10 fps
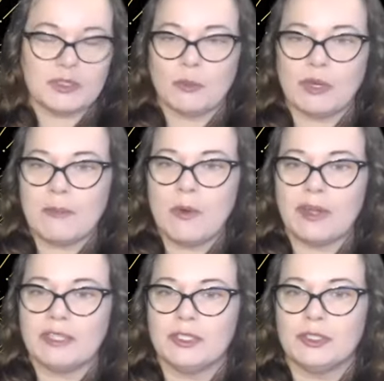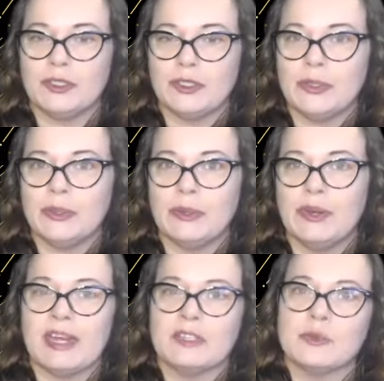So what I'm going to
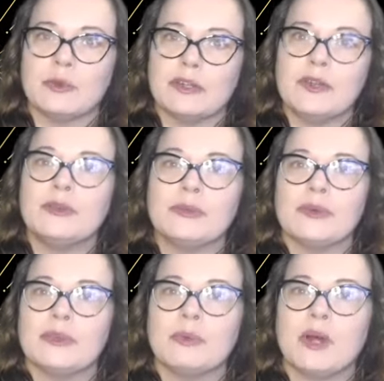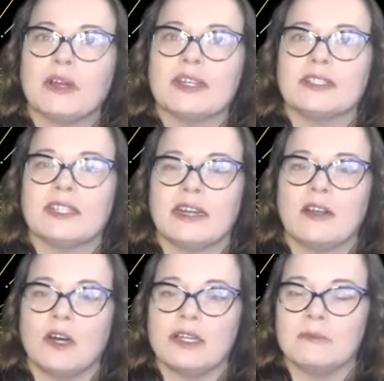do is run you through the products that I
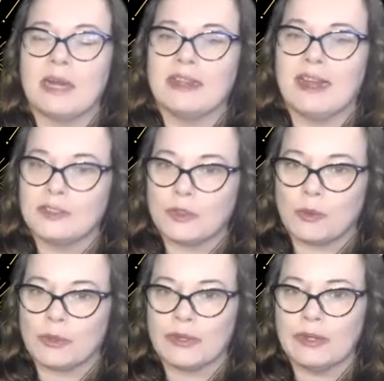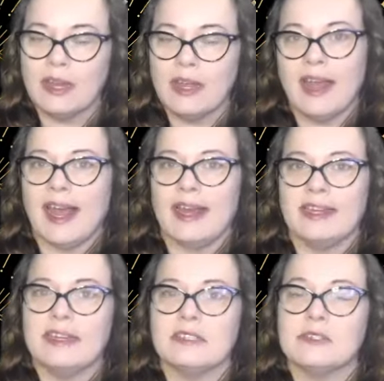got in my last order.
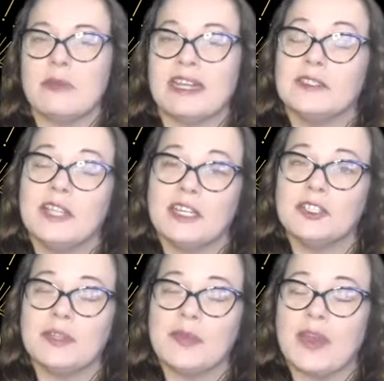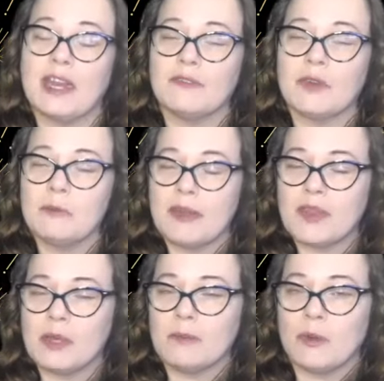And it is my intention that every
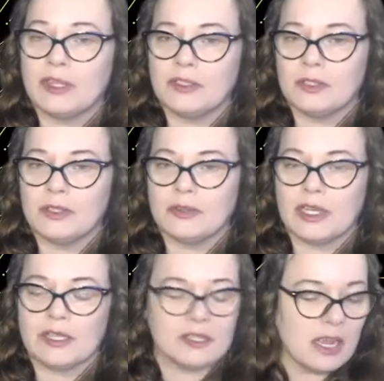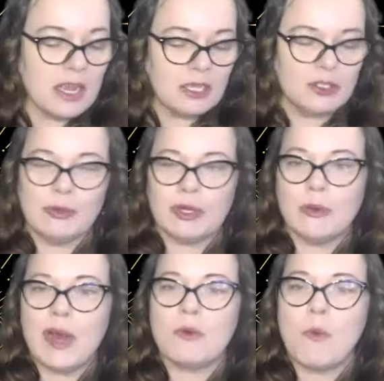month I'm going to do this, do a
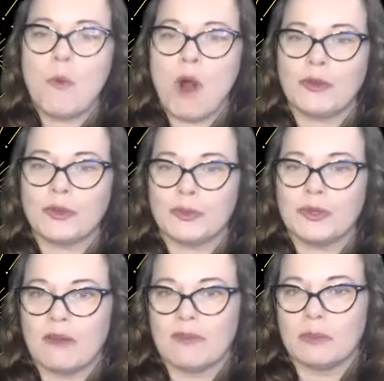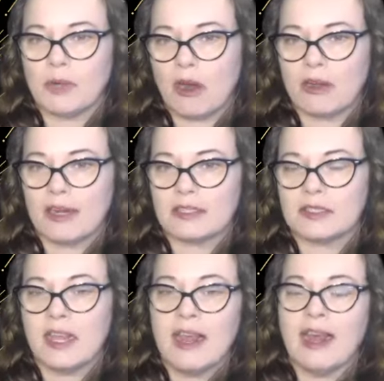quick walkthrough of the
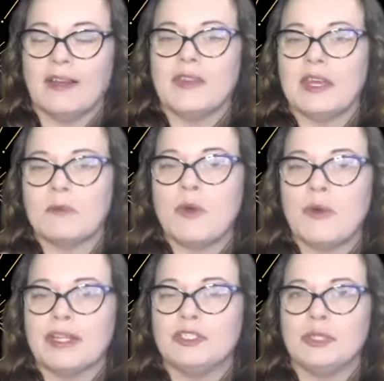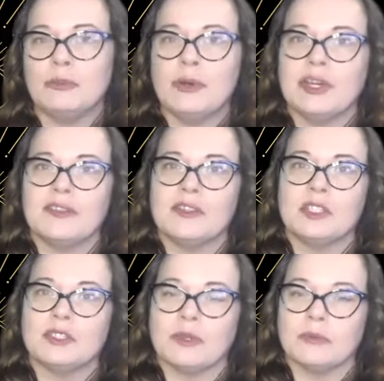products, and then I'm going to put in the
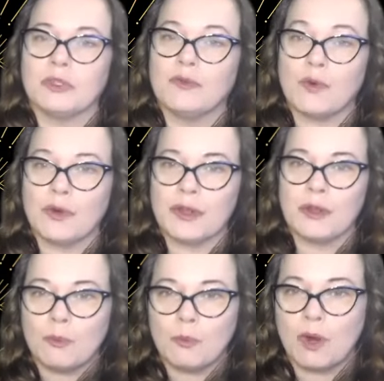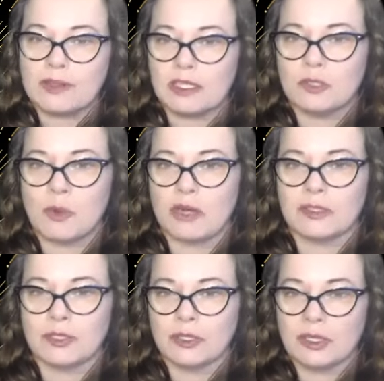description for you what these
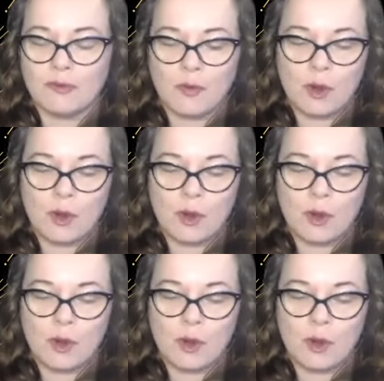products are good